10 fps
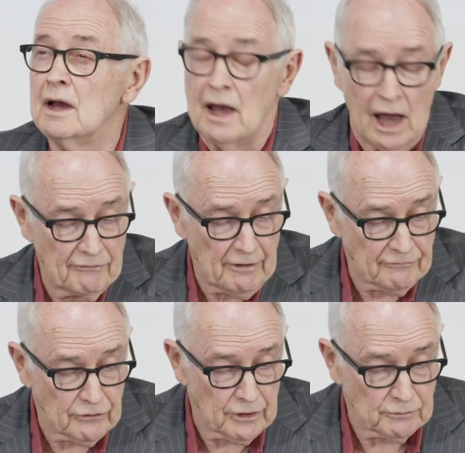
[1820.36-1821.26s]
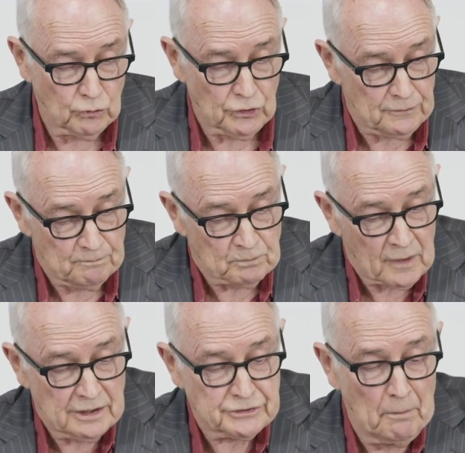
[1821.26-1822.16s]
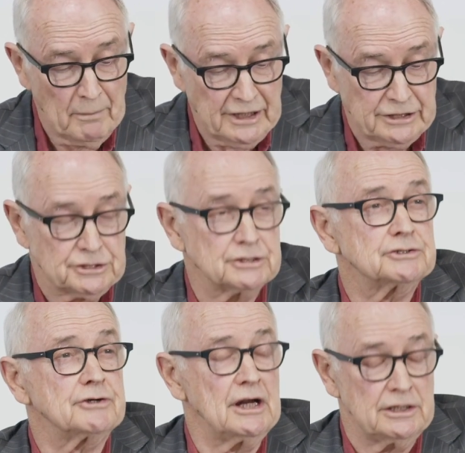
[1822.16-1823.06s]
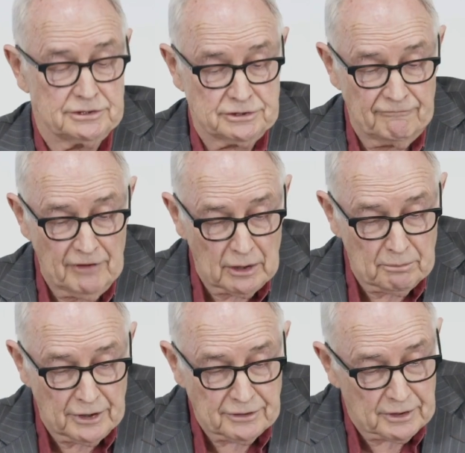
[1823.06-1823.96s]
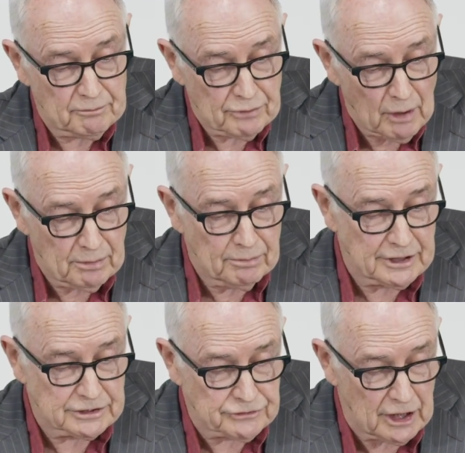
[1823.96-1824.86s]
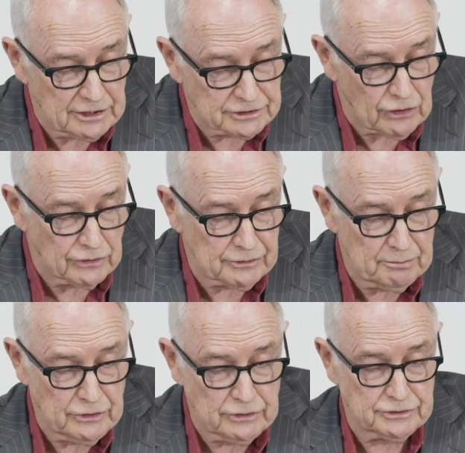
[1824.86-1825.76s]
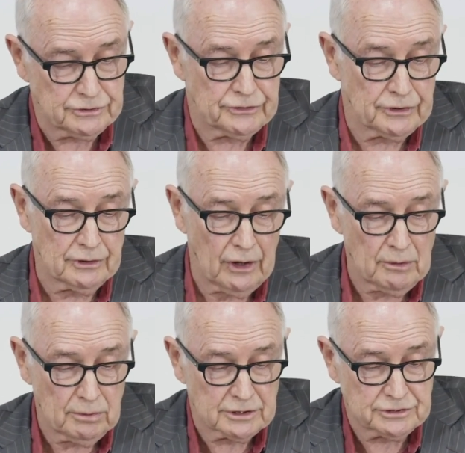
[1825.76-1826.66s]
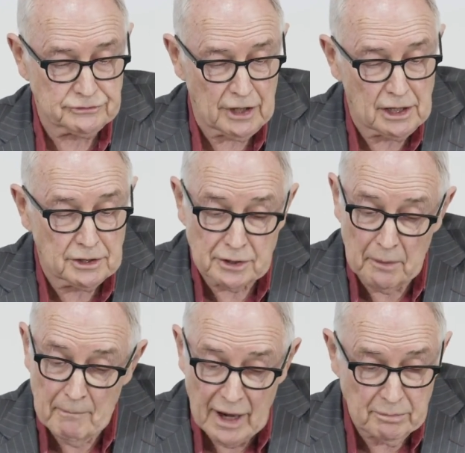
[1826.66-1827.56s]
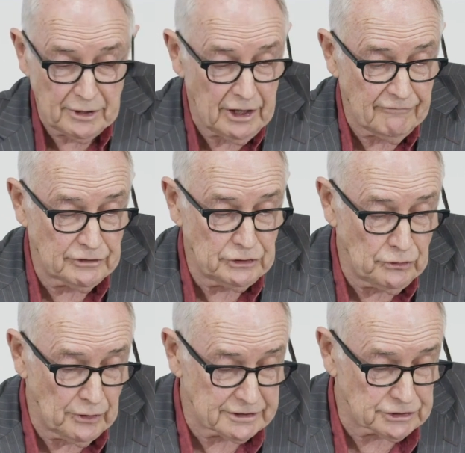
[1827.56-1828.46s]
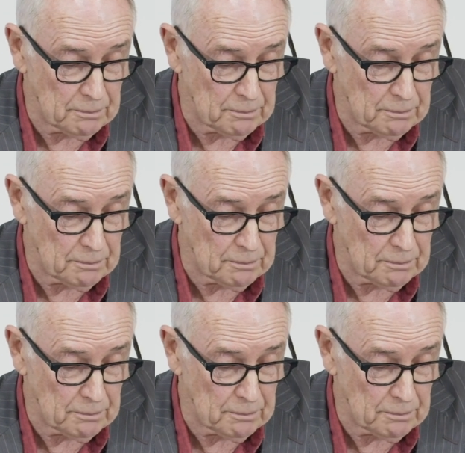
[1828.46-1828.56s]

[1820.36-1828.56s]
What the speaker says: However, it would diminish Australia's development and probably Australia's contribution to global, Australian and maybe even US